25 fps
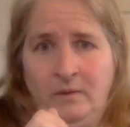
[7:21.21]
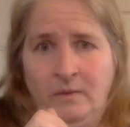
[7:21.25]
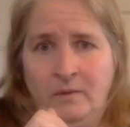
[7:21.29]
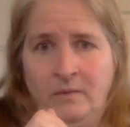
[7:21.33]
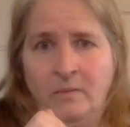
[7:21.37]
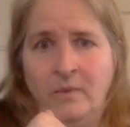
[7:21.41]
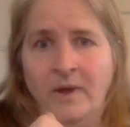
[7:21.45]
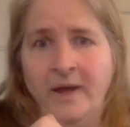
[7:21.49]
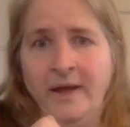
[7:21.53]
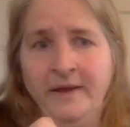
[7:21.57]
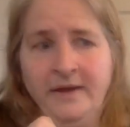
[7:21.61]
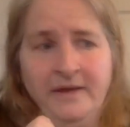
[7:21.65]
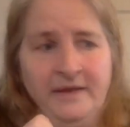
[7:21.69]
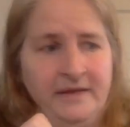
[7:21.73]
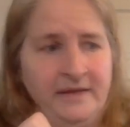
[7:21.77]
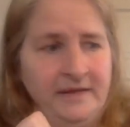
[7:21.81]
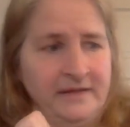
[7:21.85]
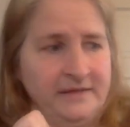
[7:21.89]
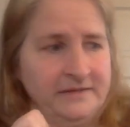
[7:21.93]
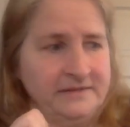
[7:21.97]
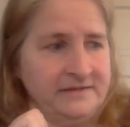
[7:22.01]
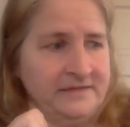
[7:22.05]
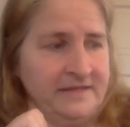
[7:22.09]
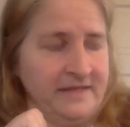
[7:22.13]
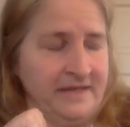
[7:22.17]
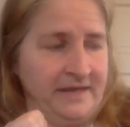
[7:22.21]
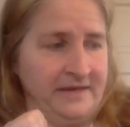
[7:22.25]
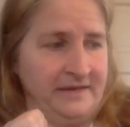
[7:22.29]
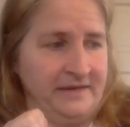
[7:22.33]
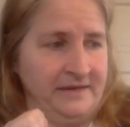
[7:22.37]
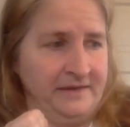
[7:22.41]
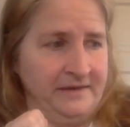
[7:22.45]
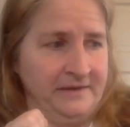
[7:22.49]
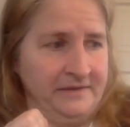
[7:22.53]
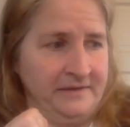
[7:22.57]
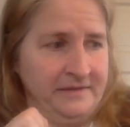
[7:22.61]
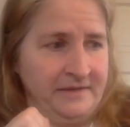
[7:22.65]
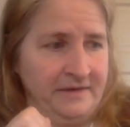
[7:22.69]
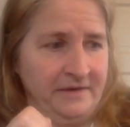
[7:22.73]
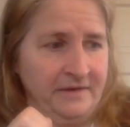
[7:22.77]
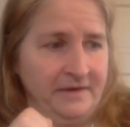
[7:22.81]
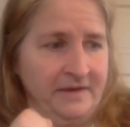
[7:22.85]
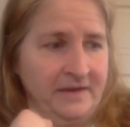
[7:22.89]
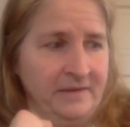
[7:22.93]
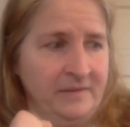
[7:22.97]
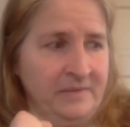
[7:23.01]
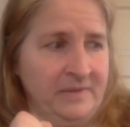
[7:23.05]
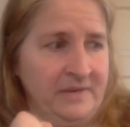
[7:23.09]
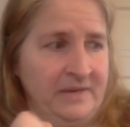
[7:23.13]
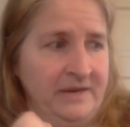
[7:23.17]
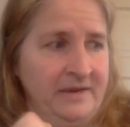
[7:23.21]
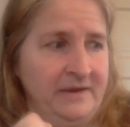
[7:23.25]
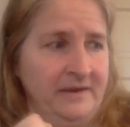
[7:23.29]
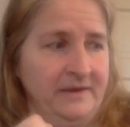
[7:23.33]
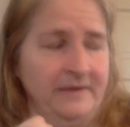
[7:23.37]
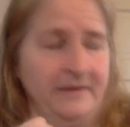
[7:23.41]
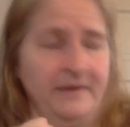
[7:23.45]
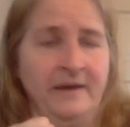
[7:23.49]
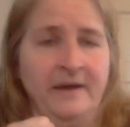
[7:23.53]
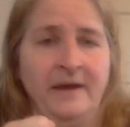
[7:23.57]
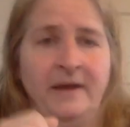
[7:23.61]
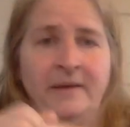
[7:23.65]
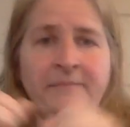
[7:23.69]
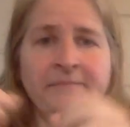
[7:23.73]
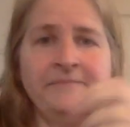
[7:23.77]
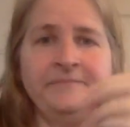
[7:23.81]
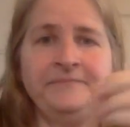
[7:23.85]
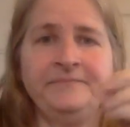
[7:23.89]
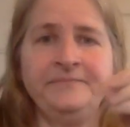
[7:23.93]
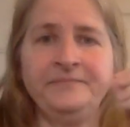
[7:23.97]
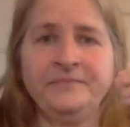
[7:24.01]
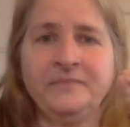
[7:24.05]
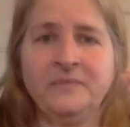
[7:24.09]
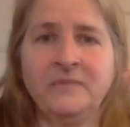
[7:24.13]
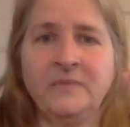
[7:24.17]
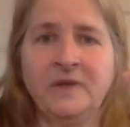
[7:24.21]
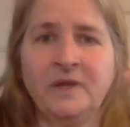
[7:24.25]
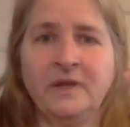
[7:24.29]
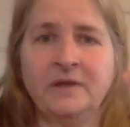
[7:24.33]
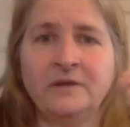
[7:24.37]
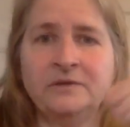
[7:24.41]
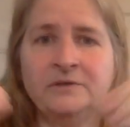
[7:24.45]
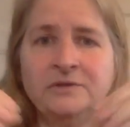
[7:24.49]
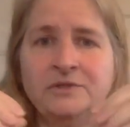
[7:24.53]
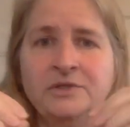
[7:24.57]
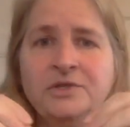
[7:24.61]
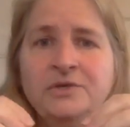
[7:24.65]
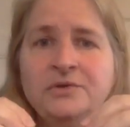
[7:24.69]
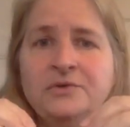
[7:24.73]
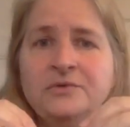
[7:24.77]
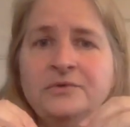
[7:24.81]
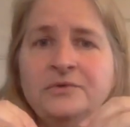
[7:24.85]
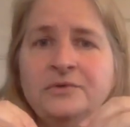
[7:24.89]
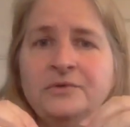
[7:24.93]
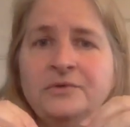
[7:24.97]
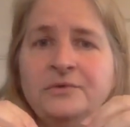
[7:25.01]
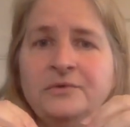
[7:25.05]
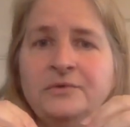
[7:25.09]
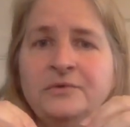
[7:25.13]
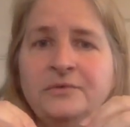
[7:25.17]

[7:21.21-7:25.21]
One is that there can be two